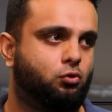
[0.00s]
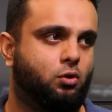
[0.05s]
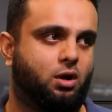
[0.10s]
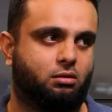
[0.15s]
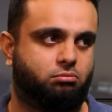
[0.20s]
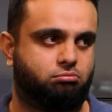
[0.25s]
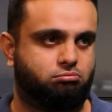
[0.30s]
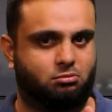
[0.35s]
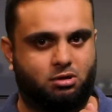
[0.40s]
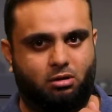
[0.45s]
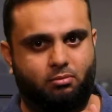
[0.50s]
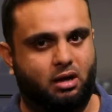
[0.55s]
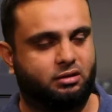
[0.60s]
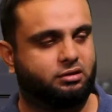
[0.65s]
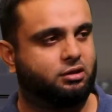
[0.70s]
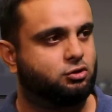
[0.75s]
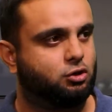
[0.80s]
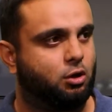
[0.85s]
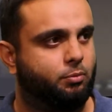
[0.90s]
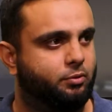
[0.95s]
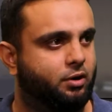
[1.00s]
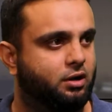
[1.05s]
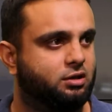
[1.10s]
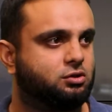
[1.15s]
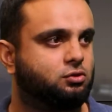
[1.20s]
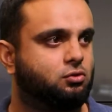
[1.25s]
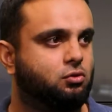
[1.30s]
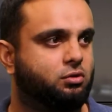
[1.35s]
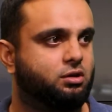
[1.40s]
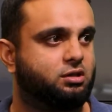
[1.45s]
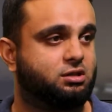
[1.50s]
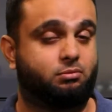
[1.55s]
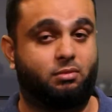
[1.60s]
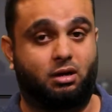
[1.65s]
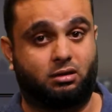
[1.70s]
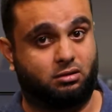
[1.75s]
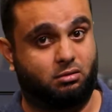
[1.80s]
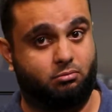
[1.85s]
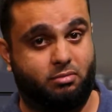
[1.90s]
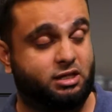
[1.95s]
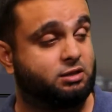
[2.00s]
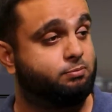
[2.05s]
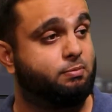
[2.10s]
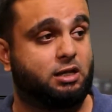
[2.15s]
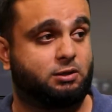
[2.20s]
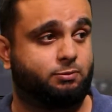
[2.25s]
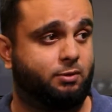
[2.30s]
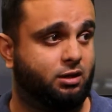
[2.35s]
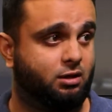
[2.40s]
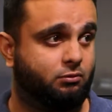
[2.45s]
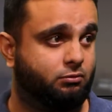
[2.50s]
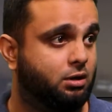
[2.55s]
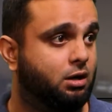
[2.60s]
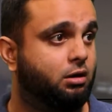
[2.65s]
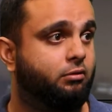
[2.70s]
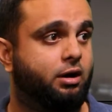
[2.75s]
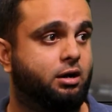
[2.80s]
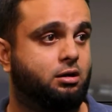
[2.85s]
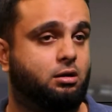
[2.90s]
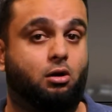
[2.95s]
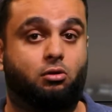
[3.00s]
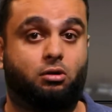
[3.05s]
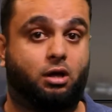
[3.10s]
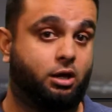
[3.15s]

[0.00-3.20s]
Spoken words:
who are among the top run scorers, among the best batsmen in the world right now.